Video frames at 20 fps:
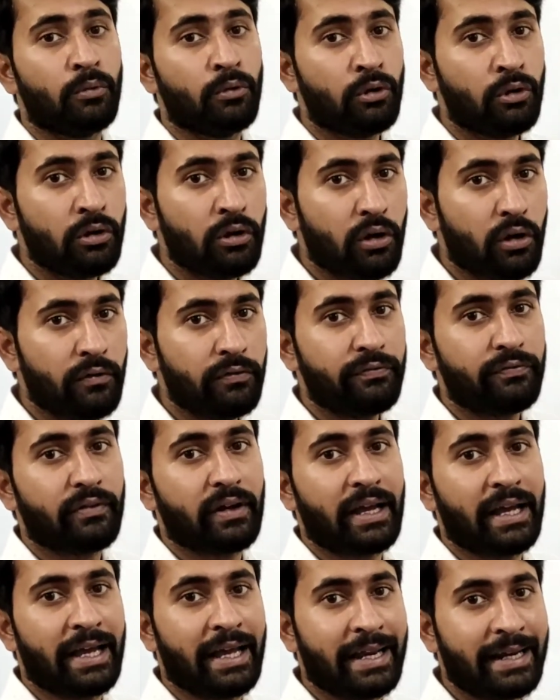mole of
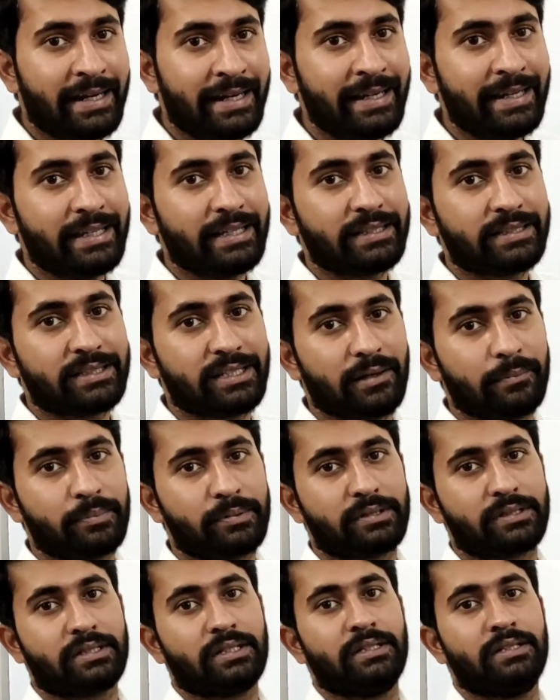any
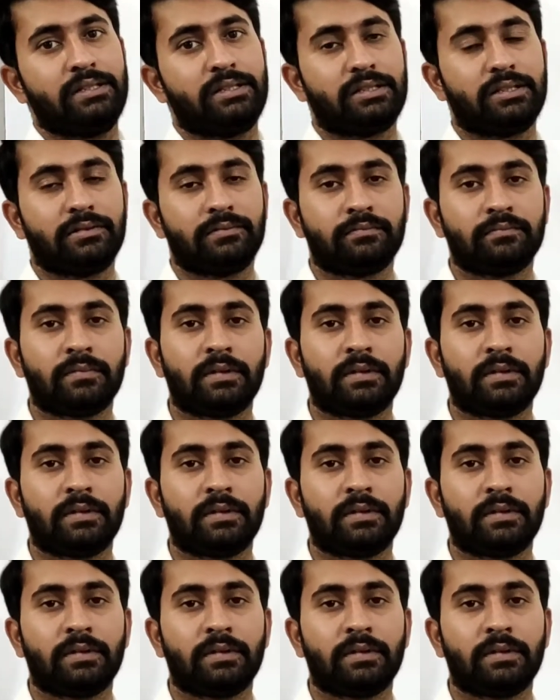substance